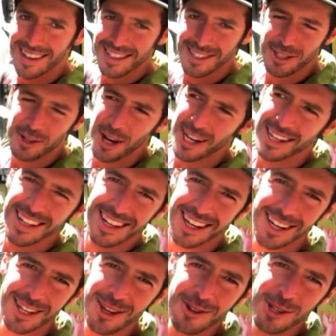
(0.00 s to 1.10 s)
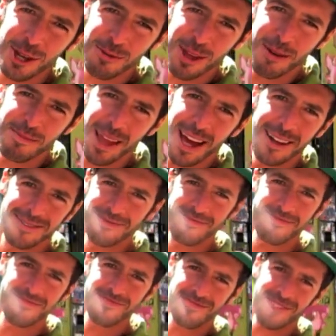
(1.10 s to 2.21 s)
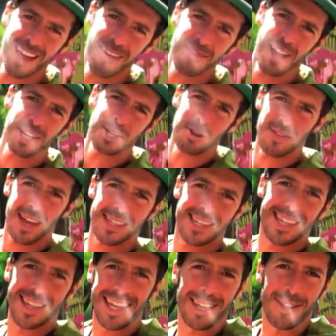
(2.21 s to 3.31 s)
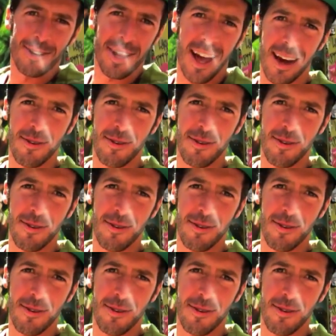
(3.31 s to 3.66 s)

Just trying to get a good YouTube thumbnail. not sure if that's illegal or not.